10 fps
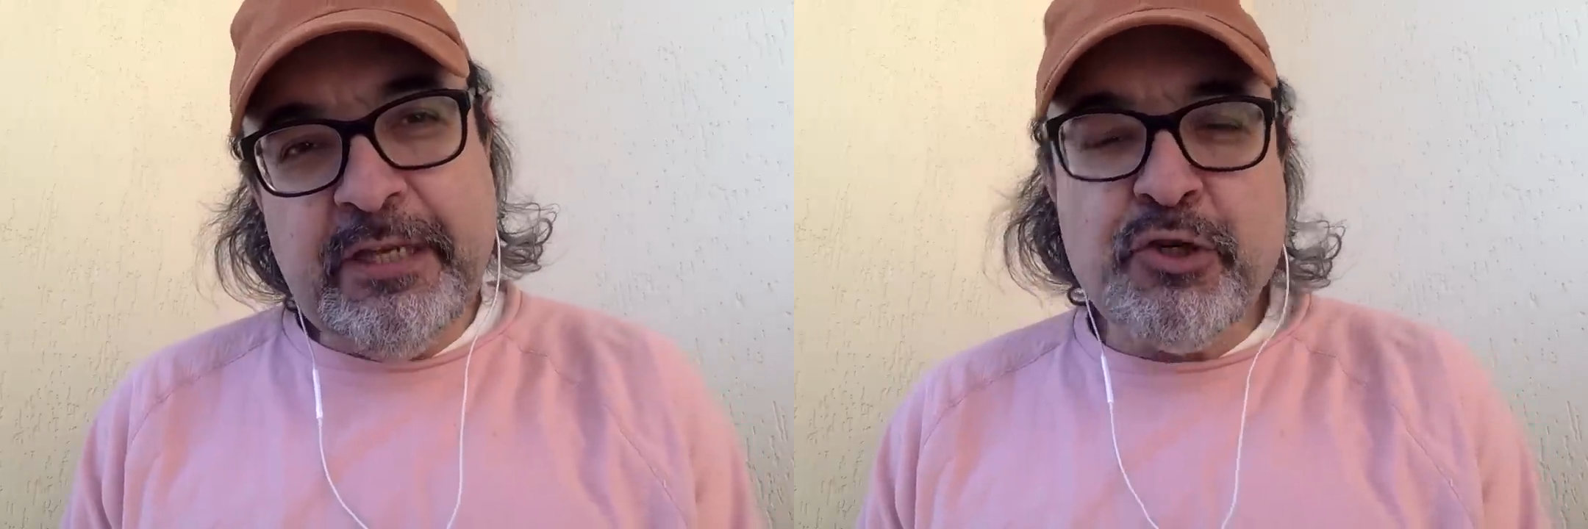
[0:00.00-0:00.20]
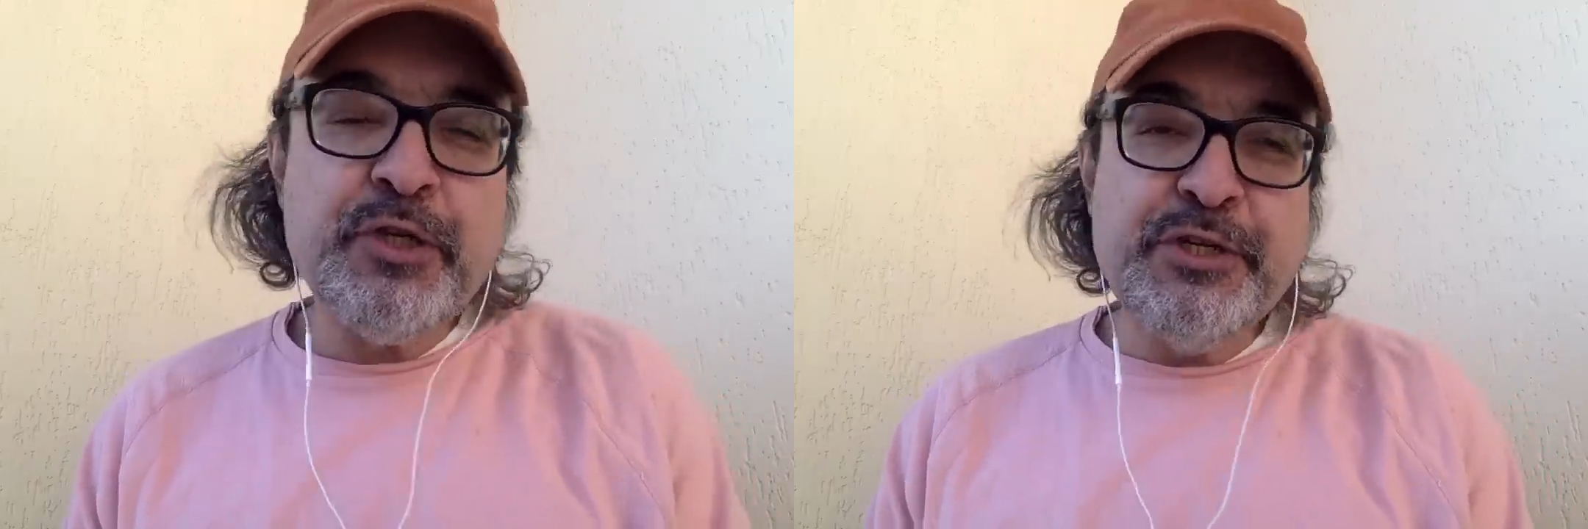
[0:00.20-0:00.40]

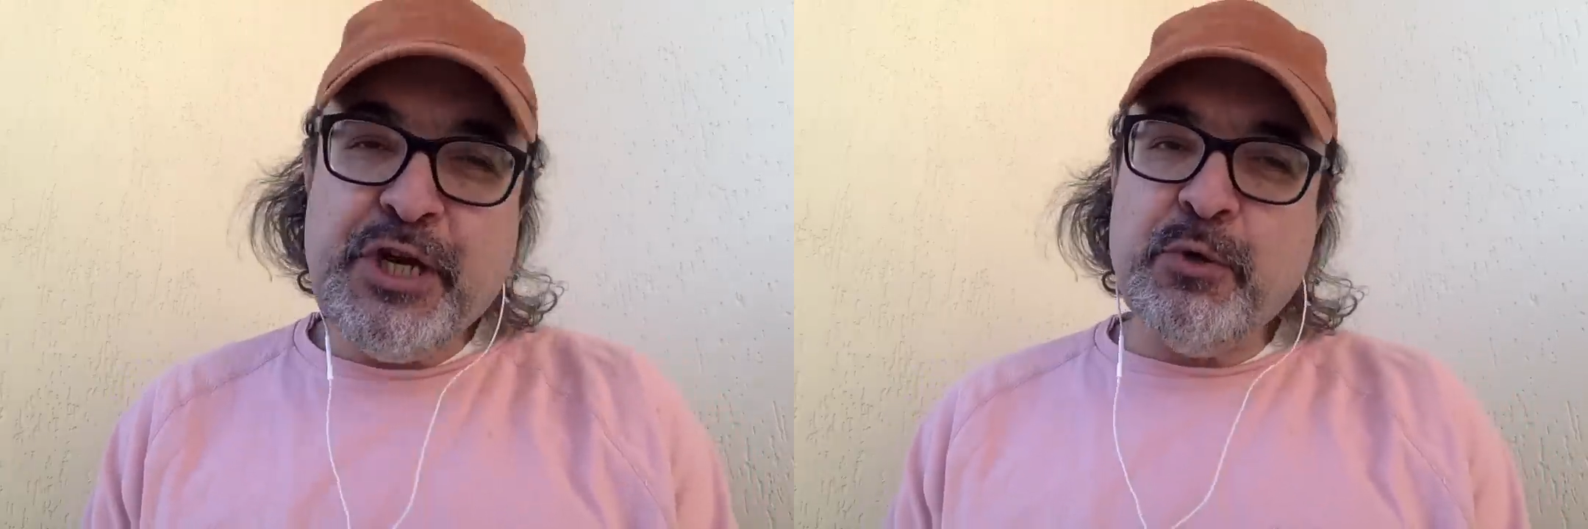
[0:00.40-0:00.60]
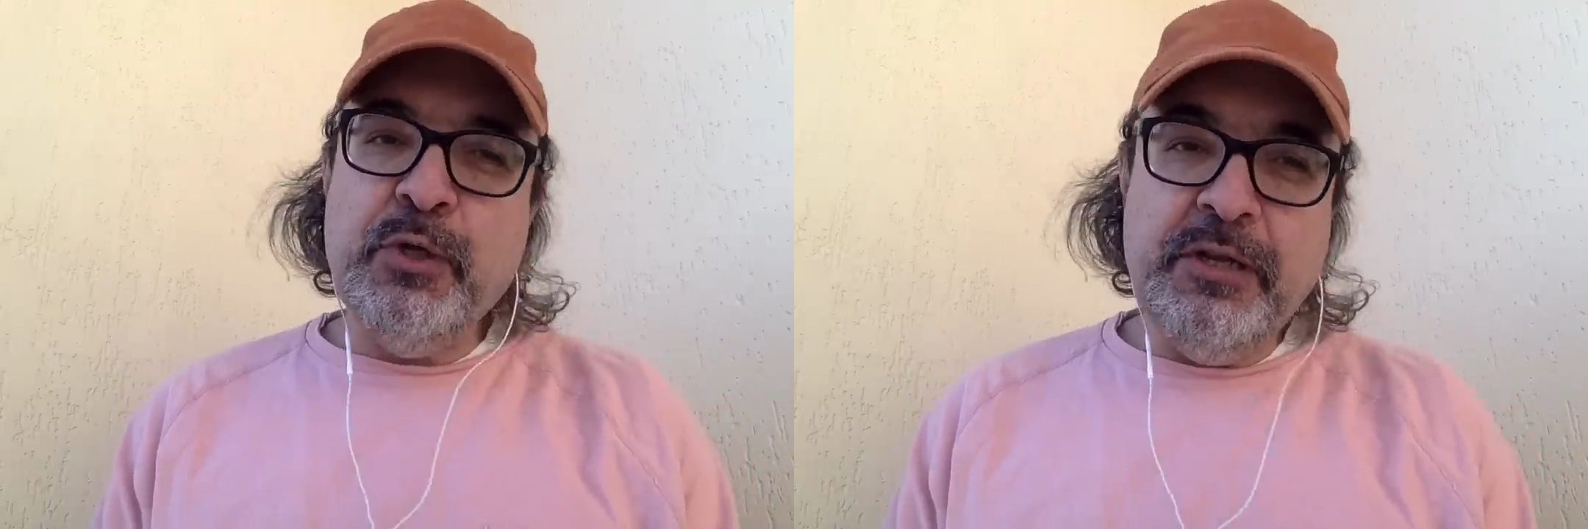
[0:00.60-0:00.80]
Attorney
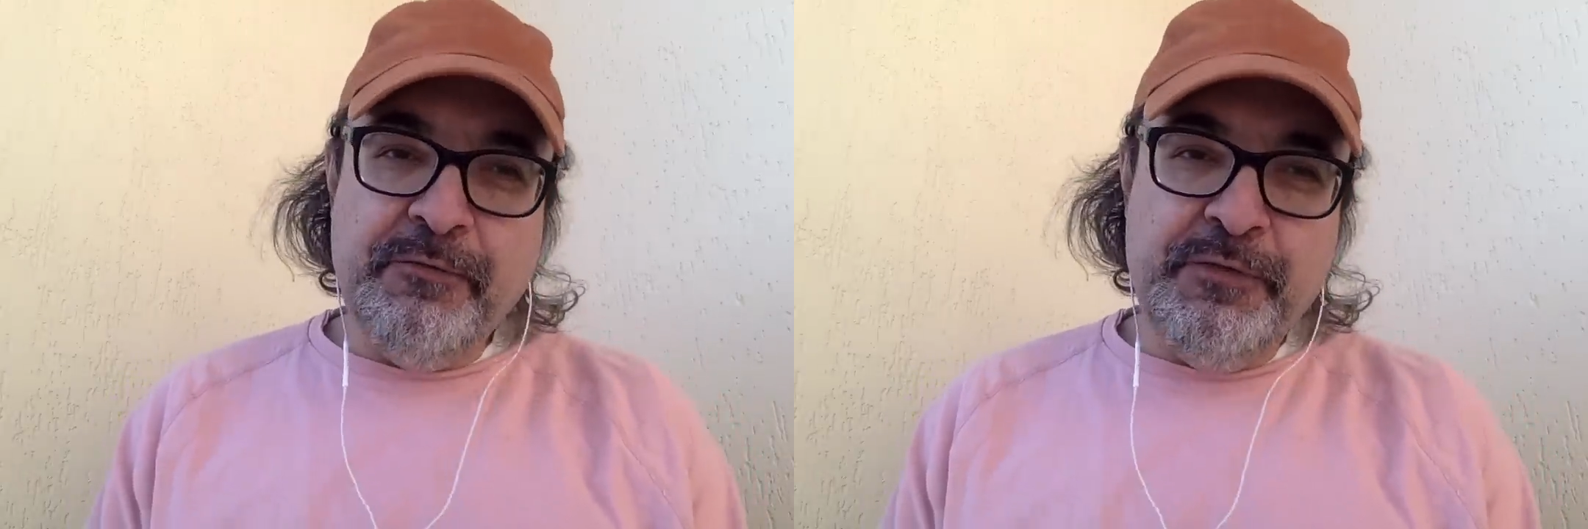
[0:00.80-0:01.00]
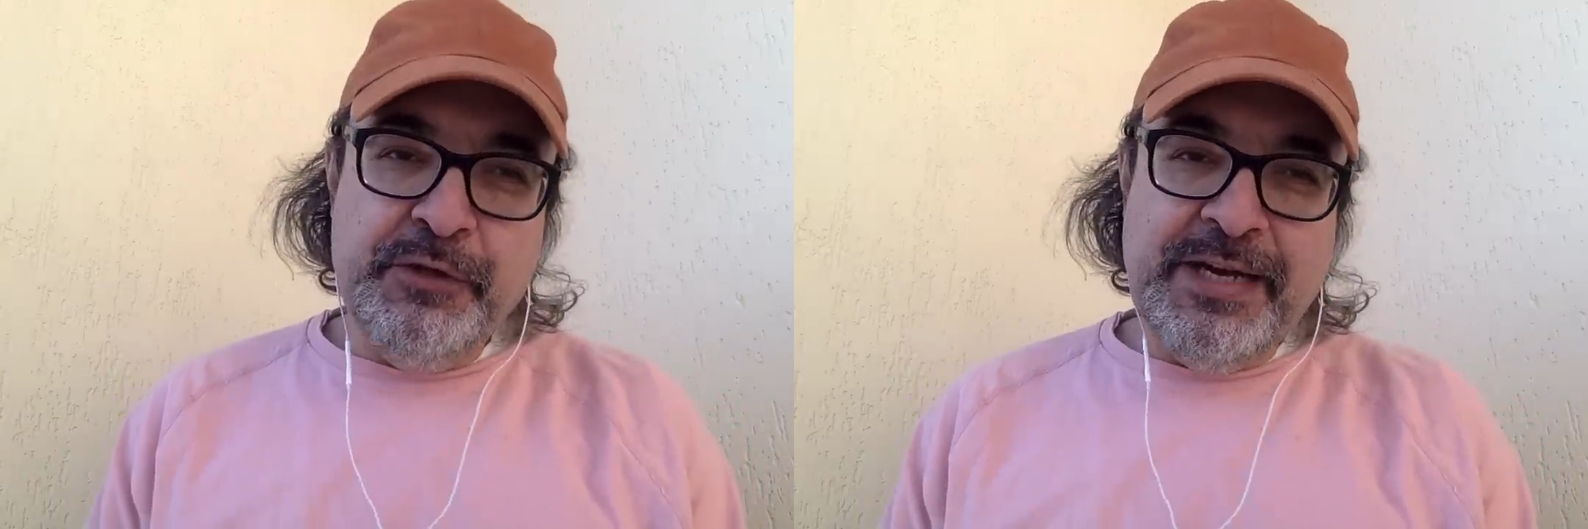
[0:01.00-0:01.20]
General
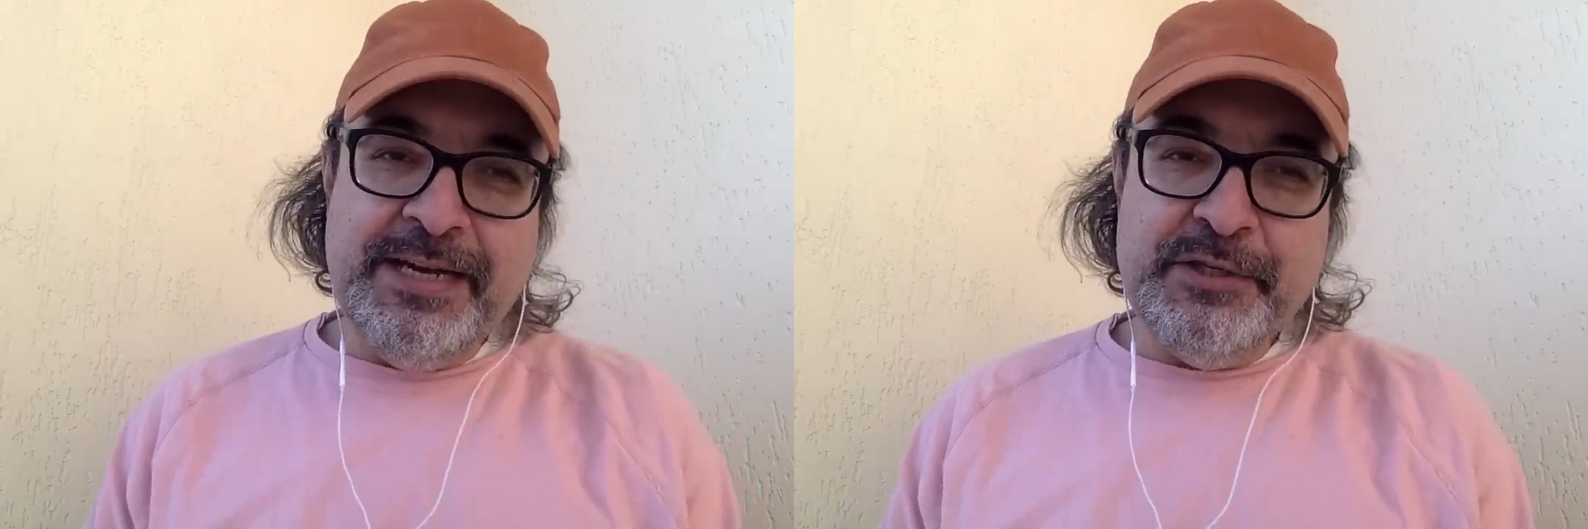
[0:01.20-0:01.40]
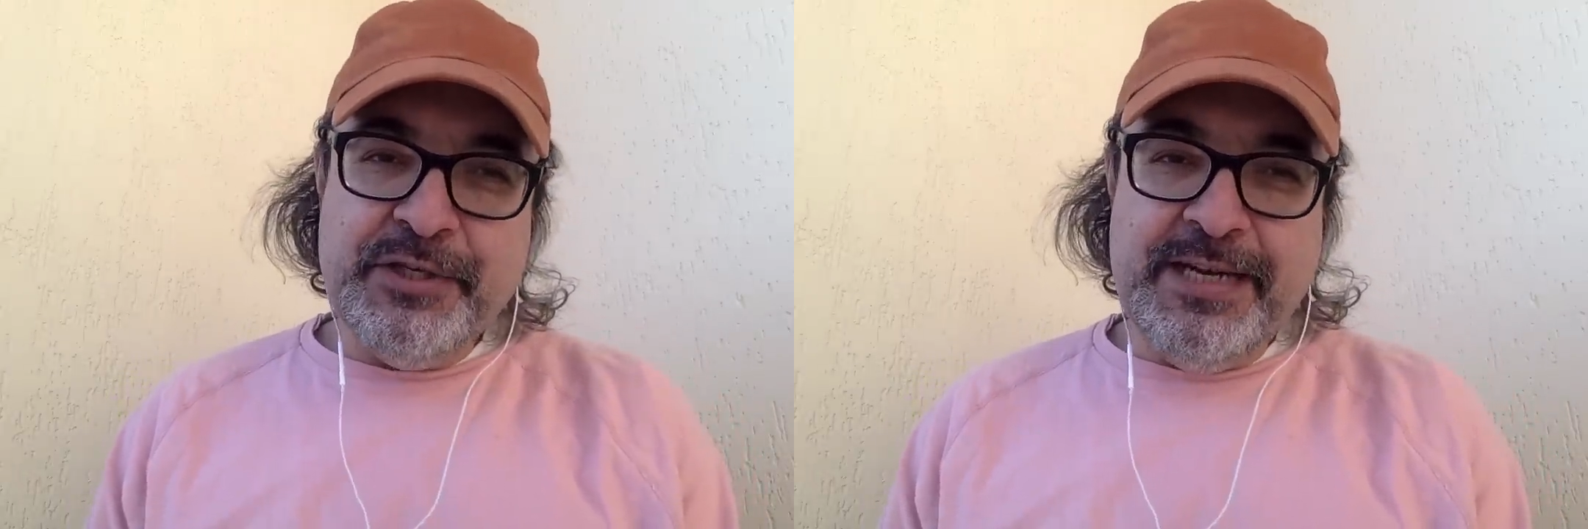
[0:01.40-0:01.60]
of the
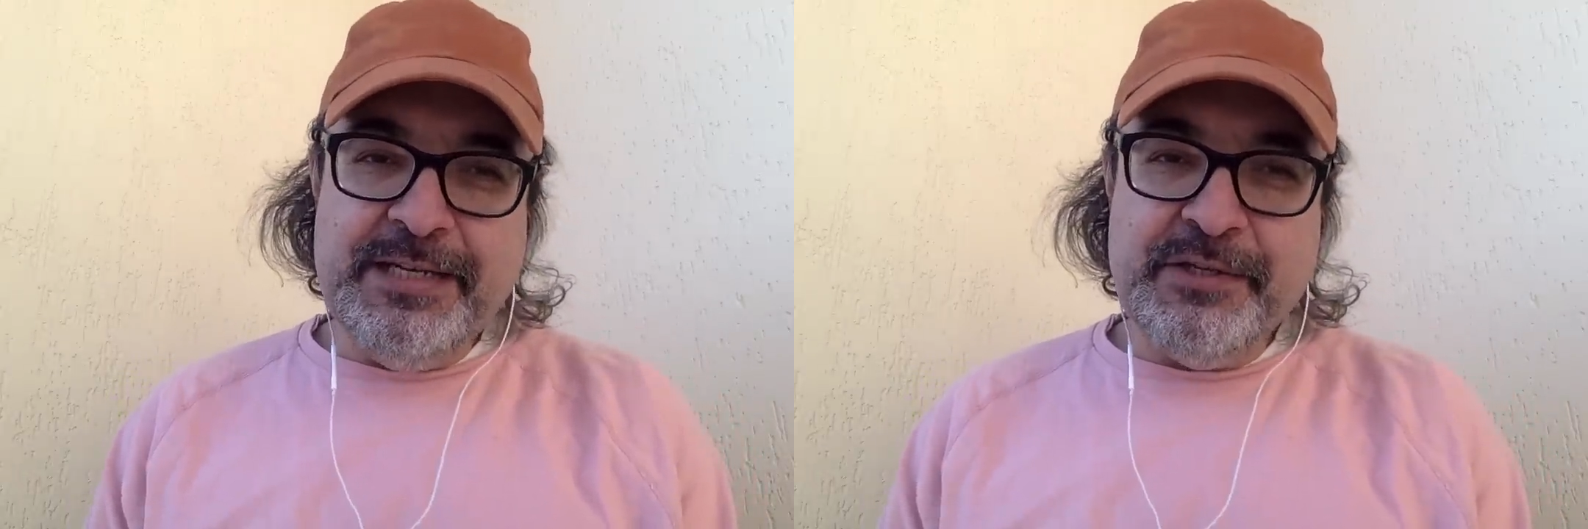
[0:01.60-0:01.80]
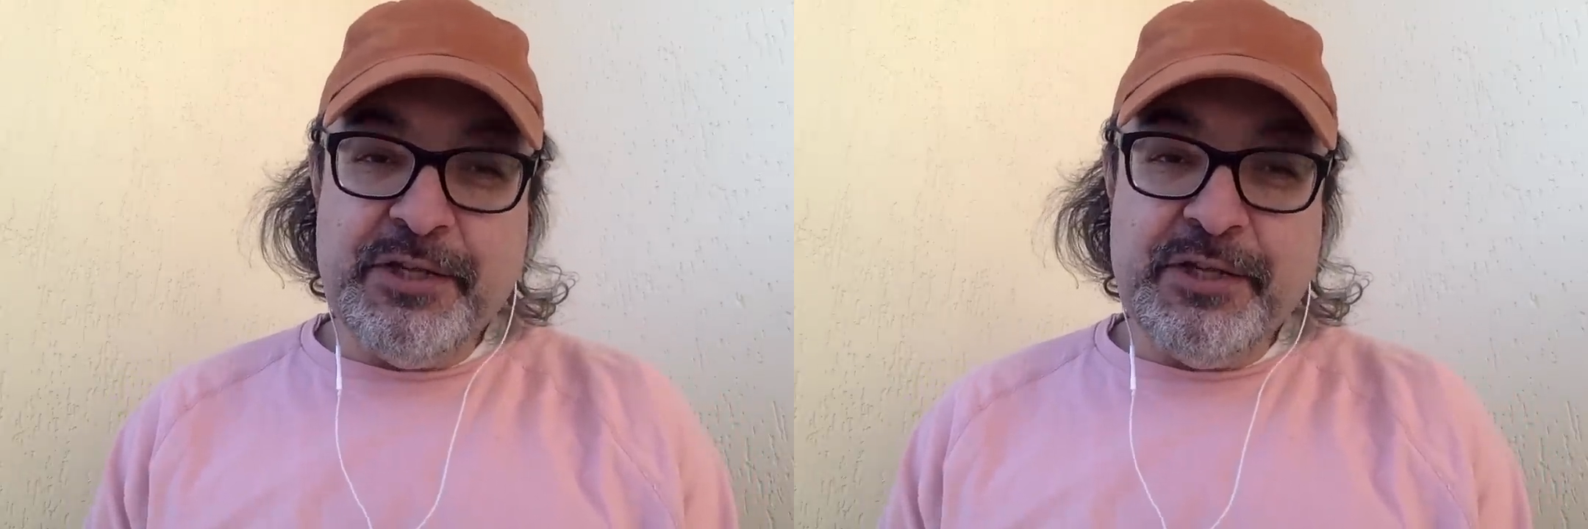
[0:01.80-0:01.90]
United States,